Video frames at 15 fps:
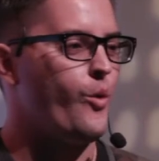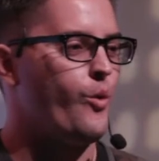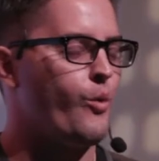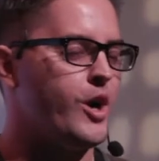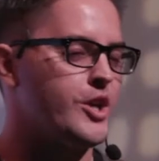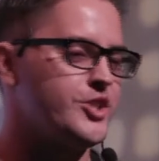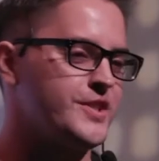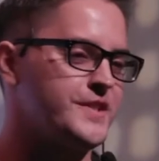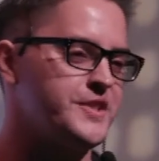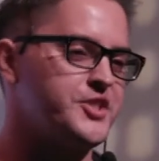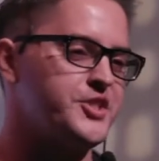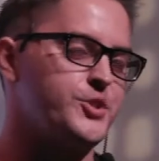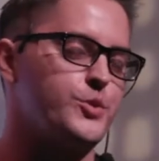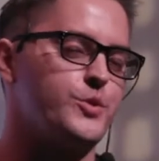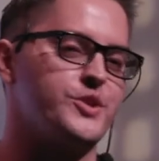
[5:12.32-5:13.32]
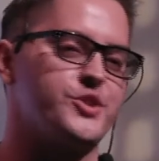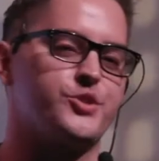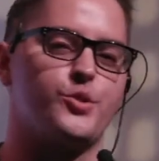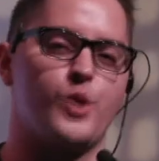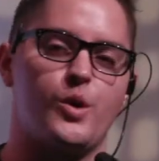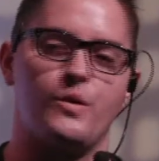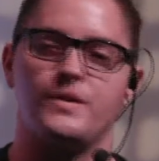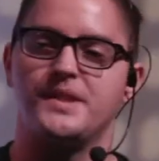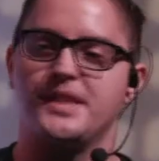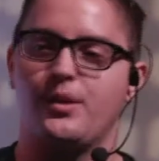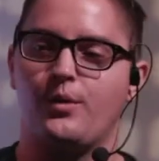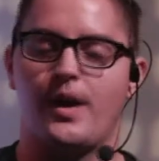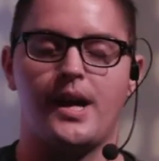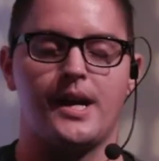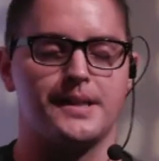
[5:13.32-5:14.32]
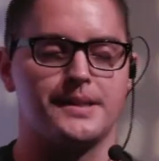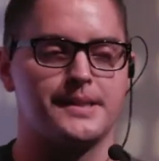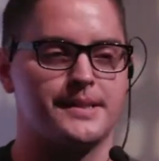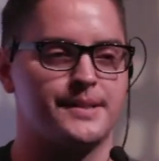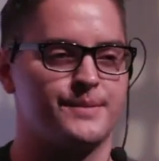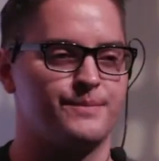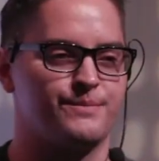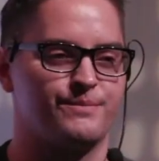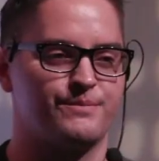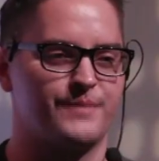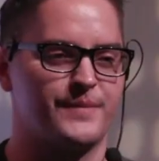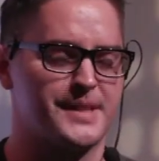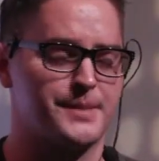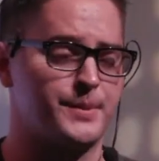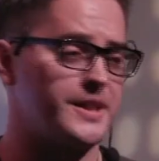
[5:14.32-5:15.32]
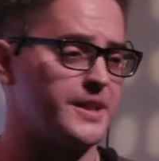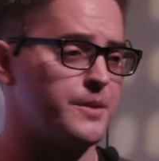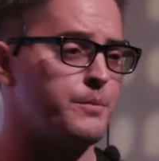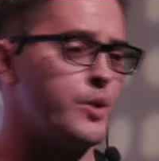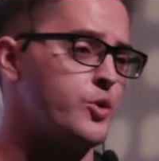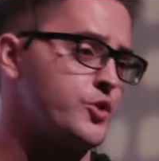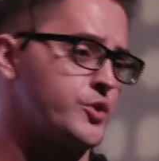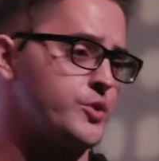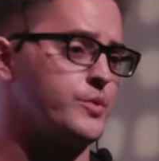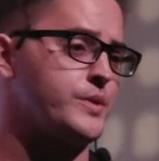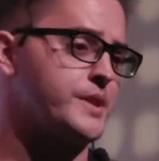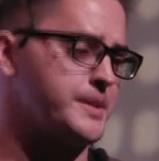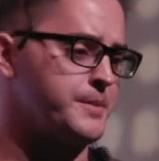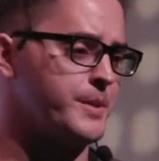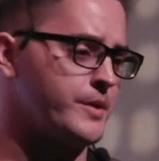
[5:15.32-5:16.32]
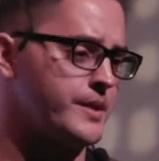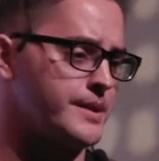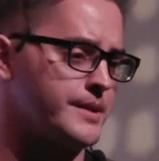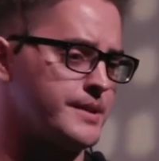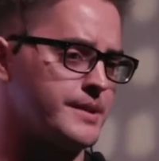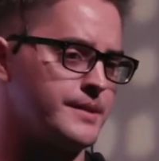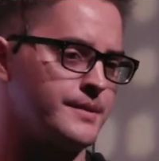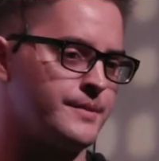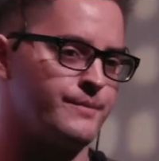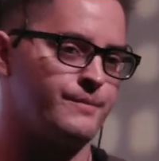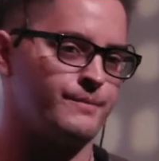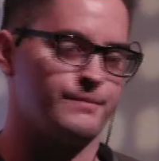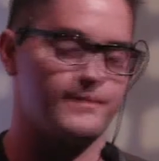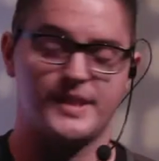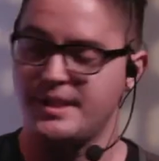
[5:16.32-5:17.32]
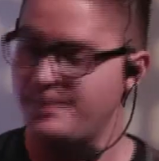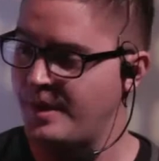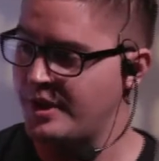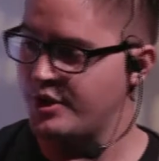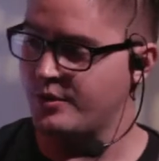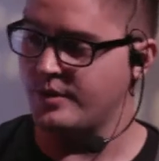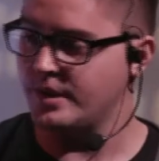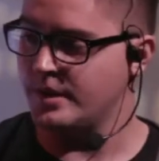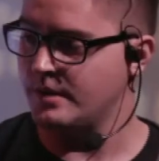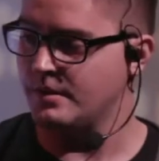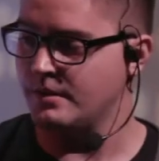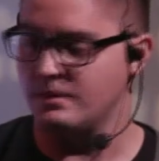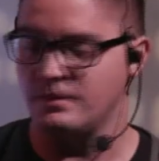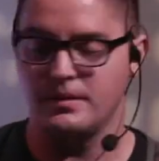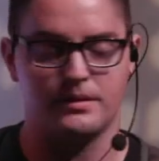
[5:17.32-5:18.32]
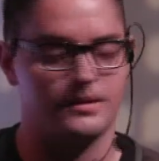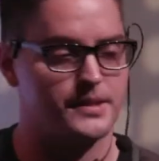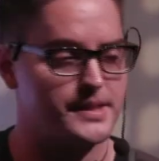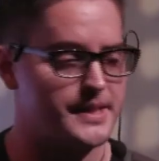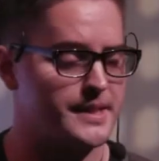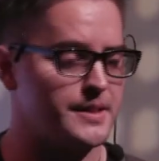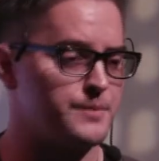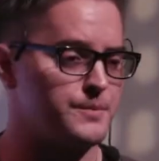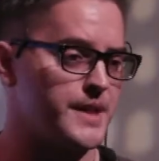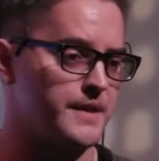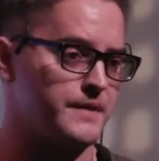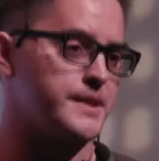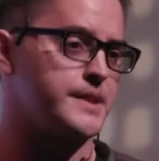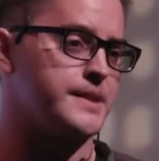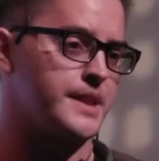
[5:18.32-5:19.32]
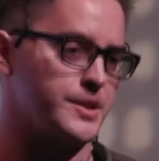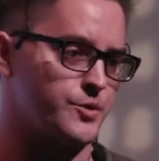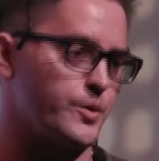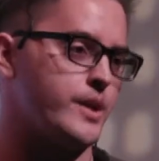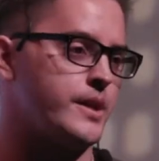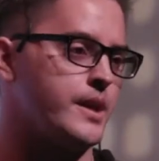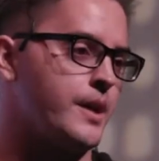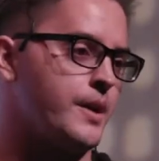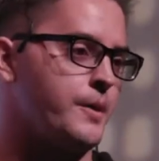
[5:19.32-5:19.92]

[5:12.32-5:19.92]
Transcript: Watching the students grow in this class has been an emotional experience, especially seeing them take the stage right now.